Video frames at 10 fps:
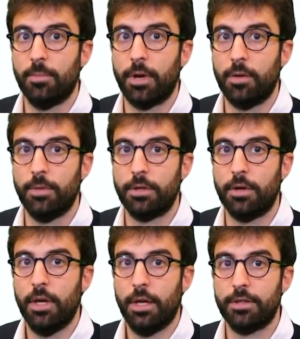
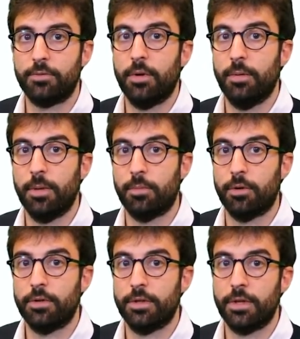parameter, extremely
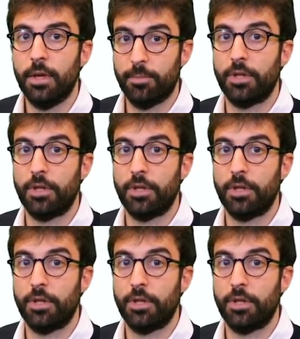important.